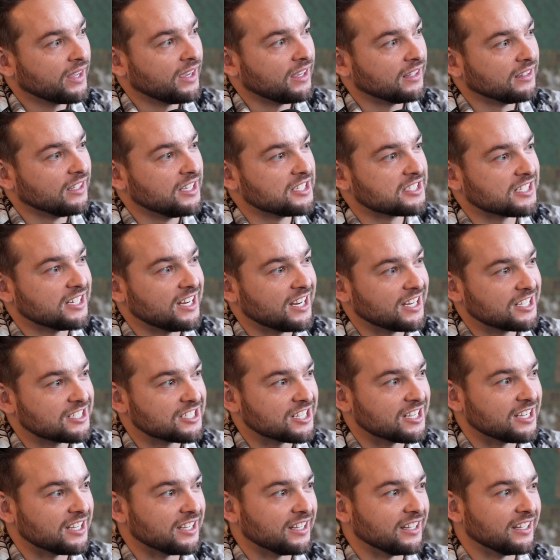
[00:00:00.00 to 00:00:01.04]

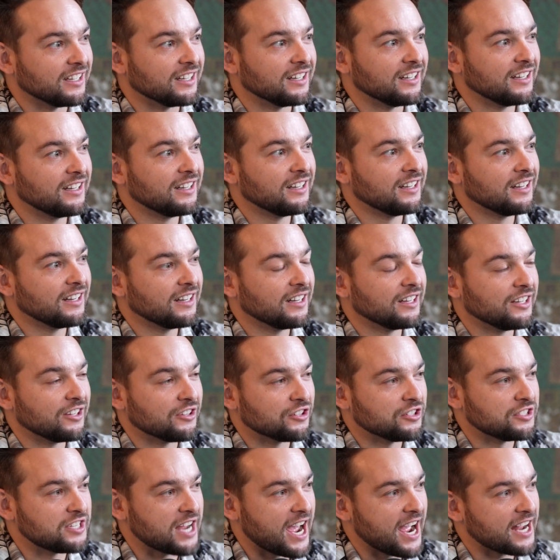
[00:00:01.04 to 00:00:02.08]
to your
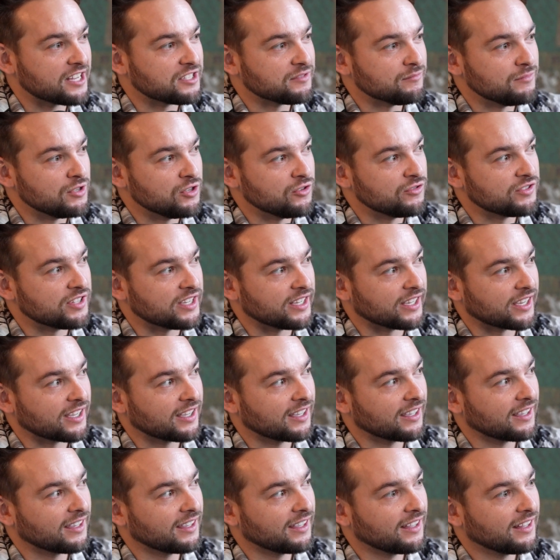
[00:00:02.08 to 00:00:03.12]
dad's music
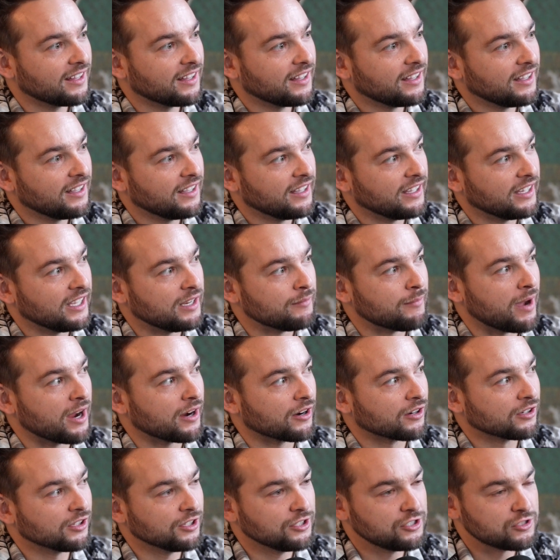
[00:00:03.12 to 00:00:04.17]
in my
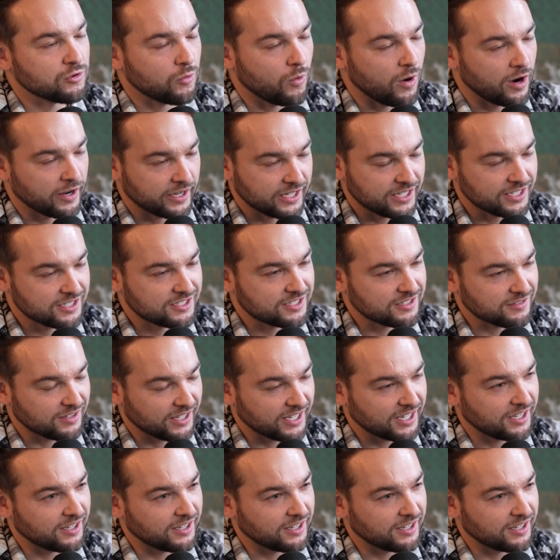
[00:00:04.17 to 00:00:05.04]
early 20s, like,